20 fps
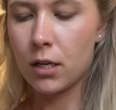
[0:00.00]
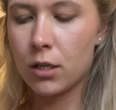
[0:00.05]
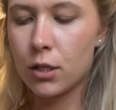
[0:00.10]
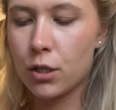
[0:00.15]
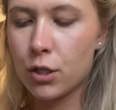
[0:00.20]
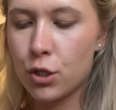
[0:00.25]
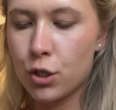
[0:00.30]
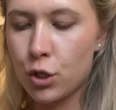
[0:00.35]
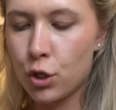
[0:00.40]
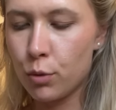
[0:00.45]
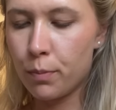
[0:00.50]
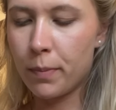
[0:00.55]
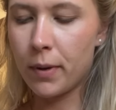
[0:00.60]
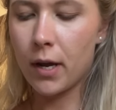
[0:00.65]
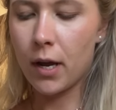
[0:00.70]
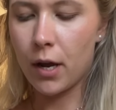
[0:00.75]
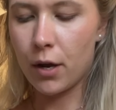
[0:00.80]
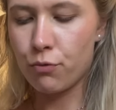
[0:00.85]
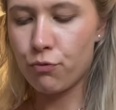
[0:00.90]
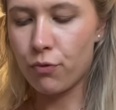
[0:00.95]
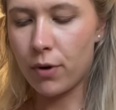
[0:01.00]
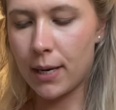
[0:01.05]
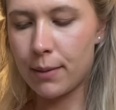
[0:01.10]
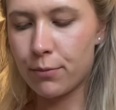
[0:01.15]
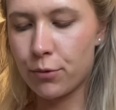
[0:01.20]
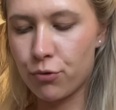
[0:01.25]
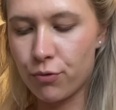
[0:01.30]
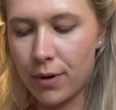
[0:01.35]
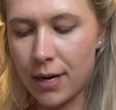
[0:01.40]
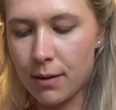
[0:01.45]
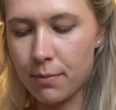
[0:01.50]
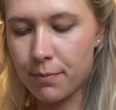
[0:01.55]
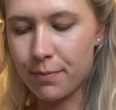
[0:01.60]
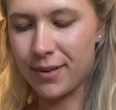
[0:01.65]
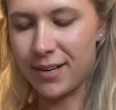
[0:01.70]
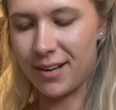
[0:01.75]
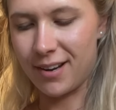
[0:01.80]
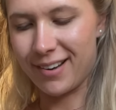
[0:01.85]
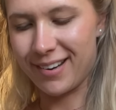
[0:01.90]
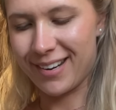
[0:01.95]
super unripe green
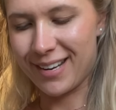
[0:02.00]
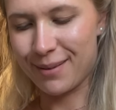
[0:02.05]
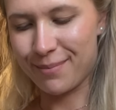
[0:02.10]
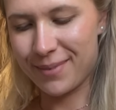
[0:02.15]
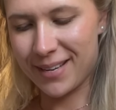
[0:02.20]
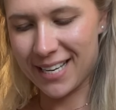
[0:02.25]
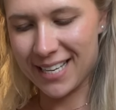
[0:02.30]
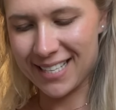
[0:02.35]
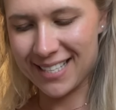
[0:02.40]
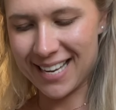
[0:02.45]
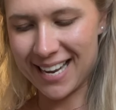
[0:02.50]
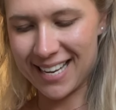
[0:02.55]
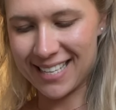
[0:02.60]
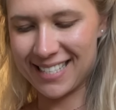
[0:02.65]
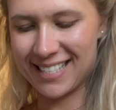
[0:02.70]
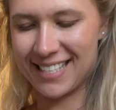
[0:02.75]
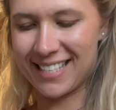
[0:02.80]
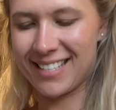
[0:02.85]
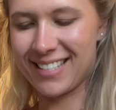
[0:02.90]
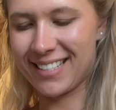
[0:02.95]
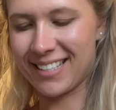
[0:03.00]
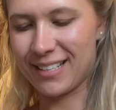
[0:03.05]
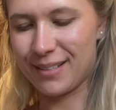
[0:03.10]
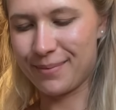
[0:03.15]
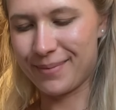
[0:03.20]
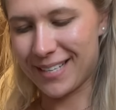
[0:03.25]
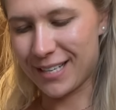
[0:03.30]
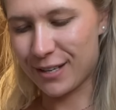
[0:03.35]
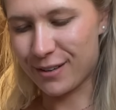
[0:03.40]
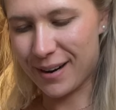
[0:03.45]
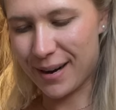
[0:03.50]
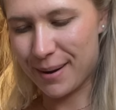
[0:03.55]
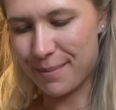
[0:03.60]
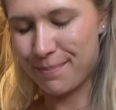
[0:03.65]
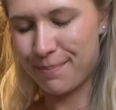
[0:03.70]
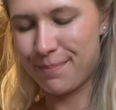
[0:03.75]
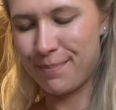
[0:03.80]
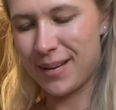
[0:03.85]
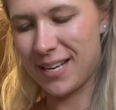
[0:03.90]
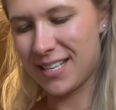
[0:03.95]
banana, because that's just going to be quite
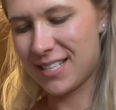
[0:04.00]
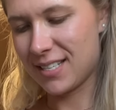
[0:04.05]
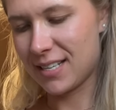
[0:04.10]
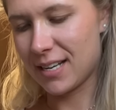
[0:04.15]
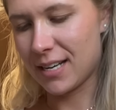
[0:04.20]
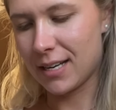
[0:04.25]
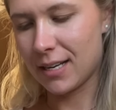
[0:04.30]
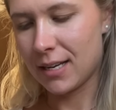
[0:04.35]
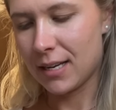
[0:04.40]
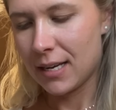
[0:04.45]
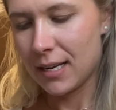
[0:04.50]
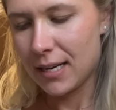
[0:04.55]
bitter.